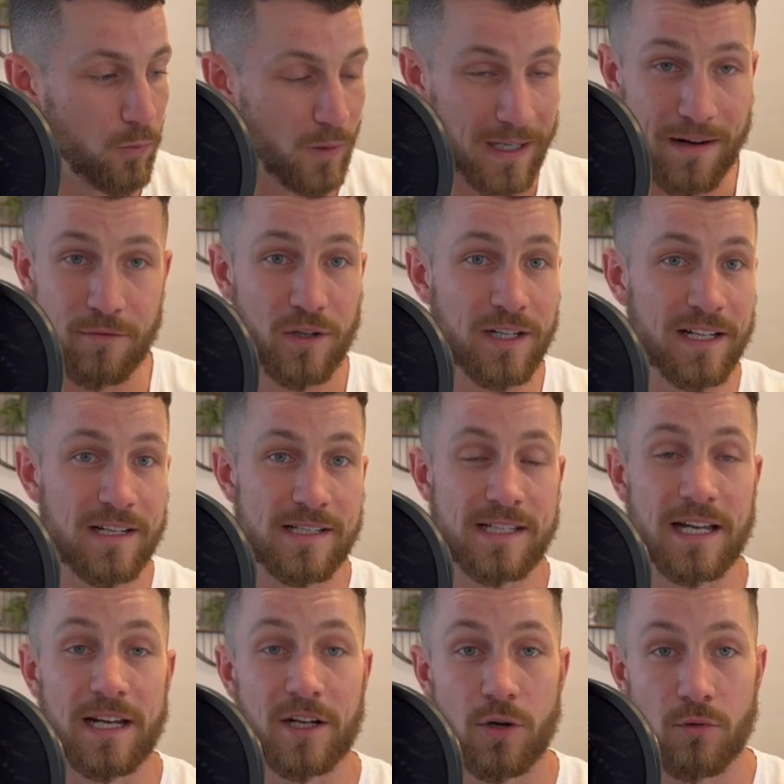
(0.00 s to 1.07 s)
Whatever it is,
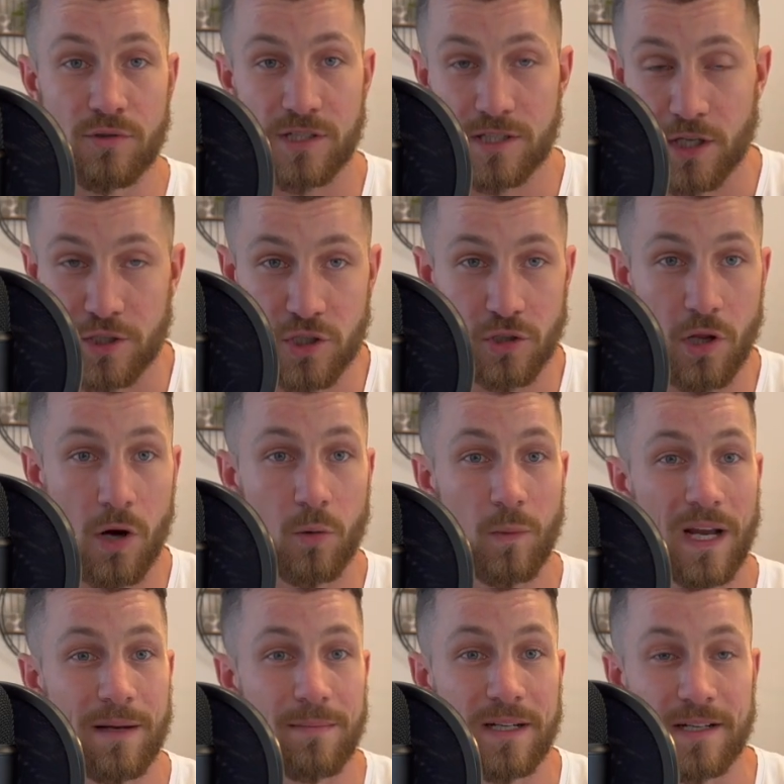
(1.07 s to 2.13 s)
it goes such a long
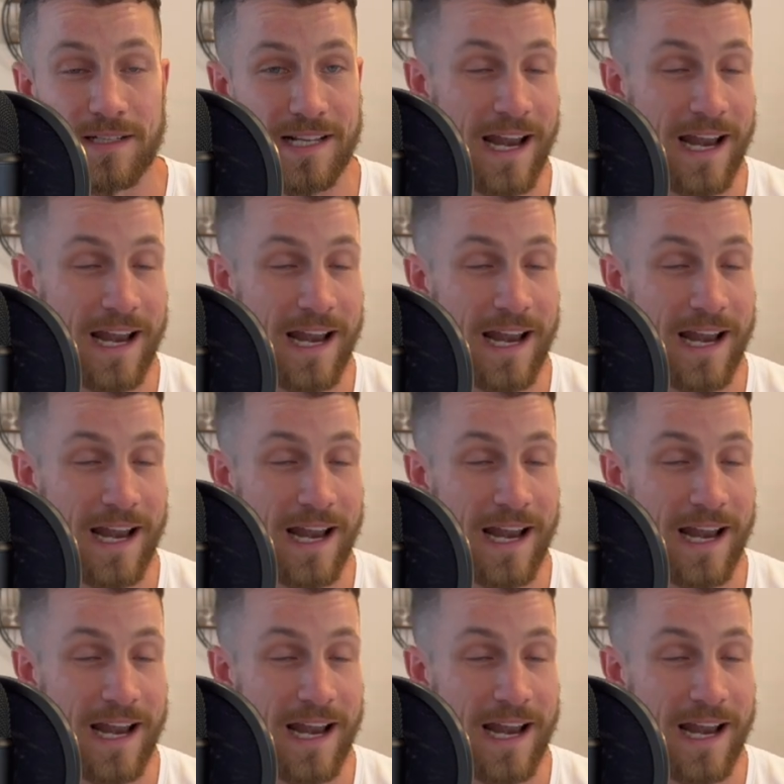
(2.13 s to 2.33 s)
way because